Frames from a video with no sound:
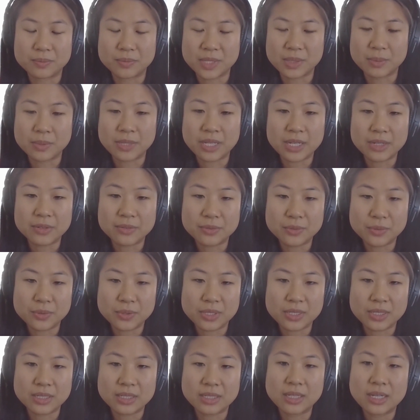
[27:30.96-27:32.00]
apply for
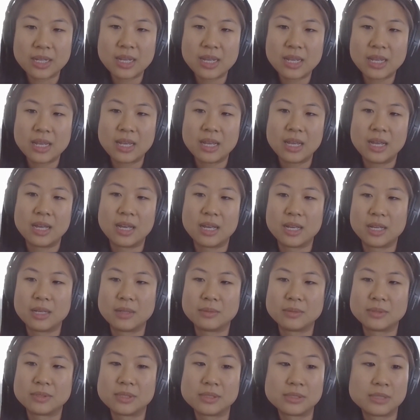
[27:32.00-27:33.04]
it." So
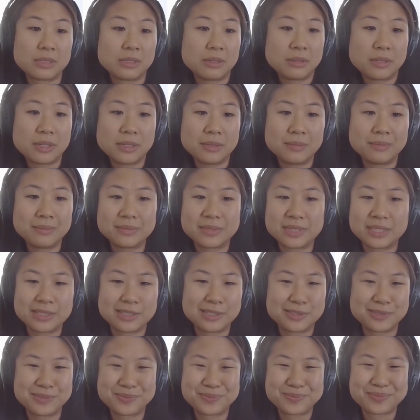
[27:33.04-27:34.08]
I was like, "Okay,
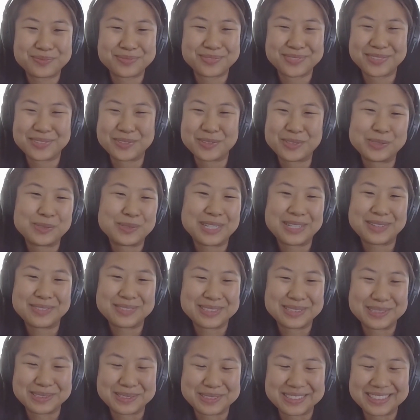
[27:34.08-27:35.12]
what do I have
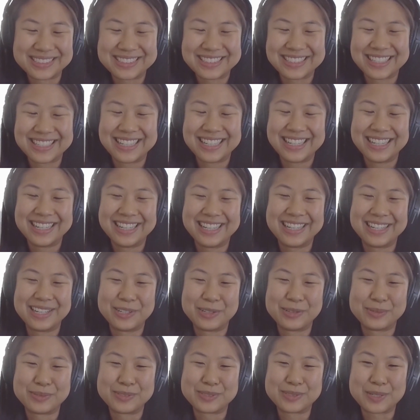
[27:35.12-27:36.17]
to lose?"
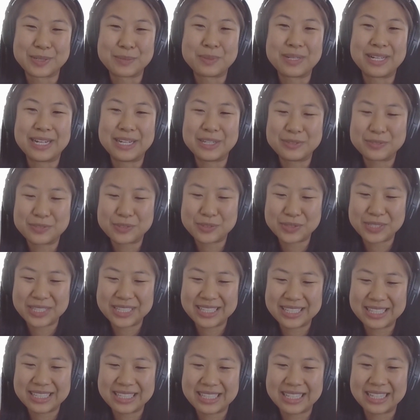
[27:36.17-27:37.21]
So I applied for
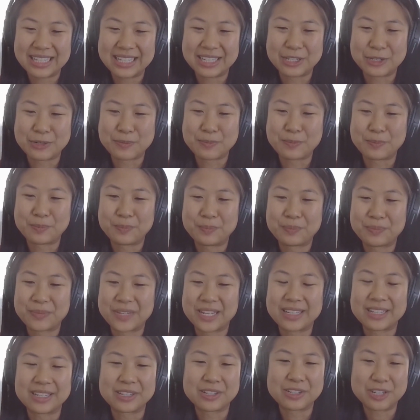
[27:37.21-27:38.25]
it.
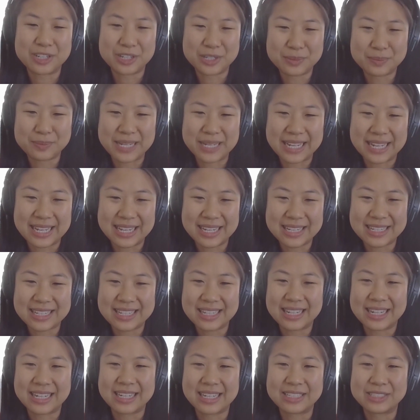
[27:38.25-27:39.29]
I got a call back.
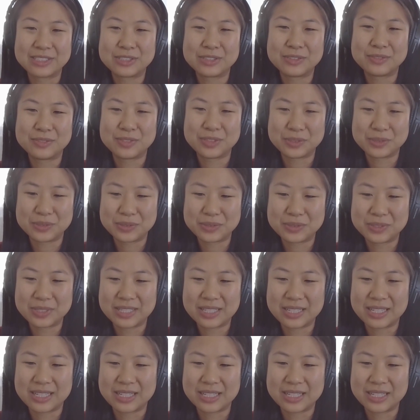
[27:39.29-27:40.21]
I interviewed.